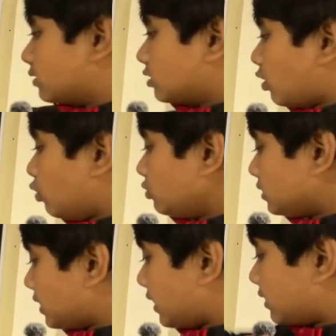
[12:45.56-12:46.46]
the whole
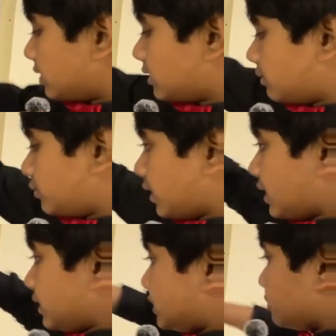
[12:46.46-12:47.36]
thing can be
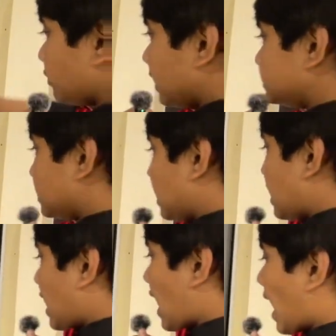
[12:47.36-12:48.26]
expressed
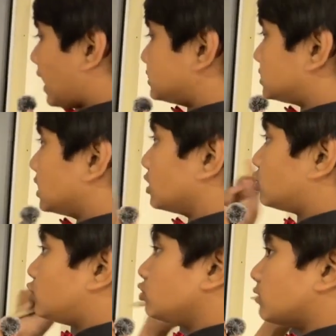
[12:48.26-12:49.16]
as
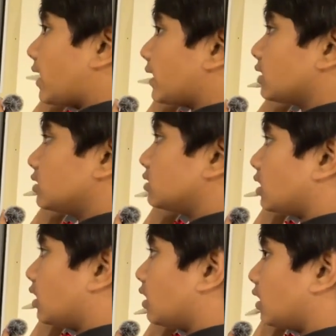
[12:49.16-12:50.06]
2A.
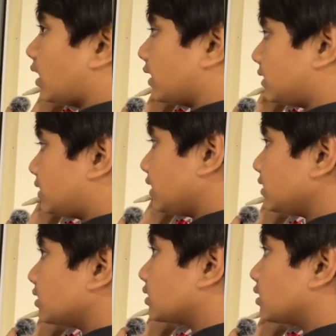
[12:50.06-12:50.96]
I
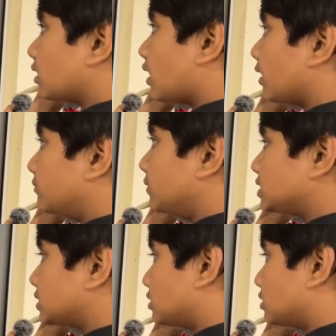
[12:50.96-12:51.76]
think I'm missing,